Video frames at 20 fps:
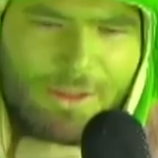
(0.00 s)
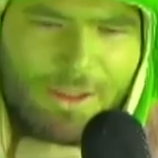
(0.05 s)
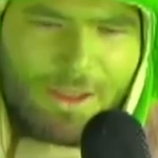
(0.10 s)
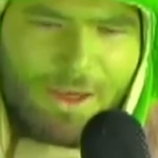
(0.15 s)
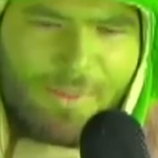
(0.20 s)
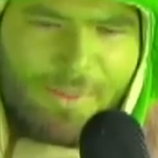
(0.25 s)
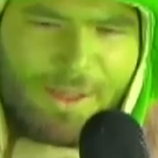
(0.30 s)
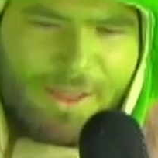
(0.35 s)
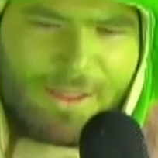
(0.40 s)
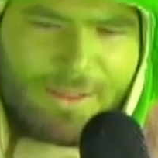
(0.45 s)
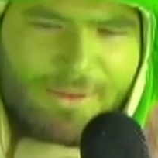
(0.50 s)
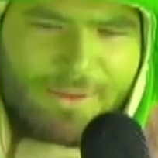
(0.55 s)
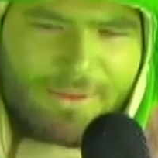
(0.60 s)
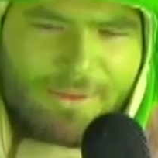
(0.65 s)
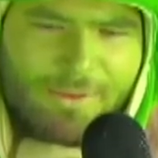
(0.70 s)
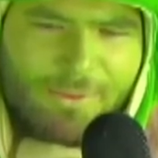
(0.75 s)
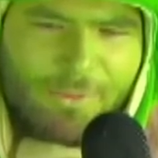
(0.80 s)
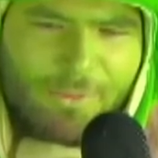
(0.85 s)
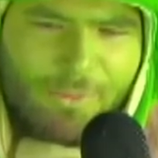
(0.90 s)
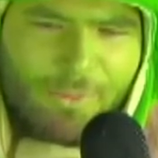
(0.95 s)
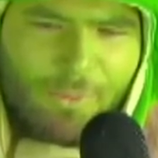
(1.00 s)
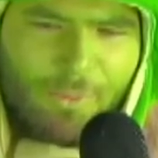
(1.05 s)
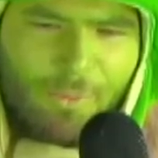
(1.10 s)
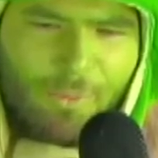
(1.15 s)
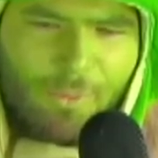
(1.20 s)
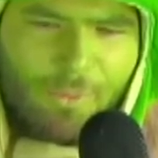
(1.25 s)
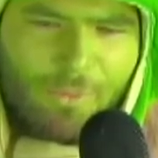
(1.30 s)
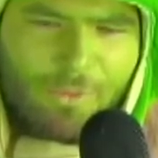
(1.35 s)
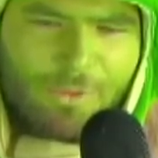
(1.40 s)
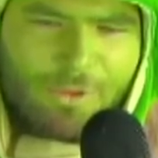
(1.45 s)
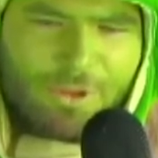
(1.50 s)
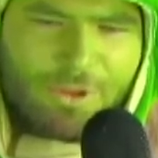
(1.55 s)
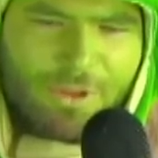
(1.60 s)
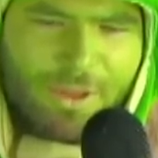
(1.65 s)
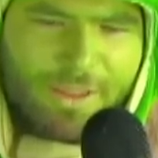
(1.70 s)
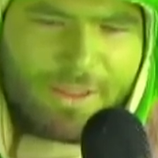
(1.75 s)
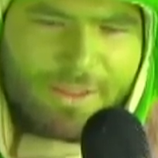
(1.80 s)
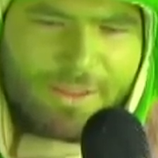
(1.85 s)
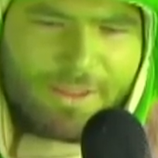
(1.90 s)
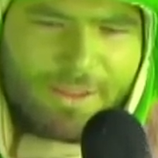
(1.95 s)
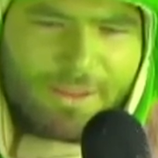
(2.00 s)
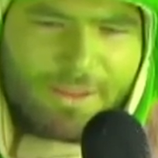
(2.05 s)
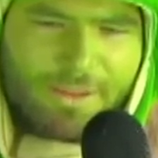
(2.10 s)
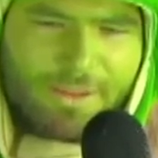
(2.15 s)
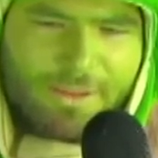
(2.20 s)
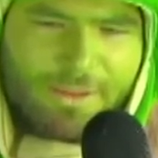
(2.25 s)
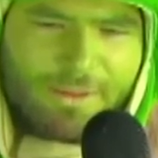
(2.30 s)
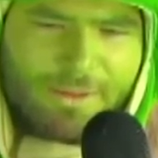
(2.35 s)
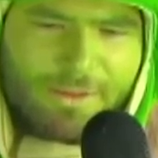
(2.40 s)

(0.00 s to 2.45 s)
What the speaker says: I mean, try to...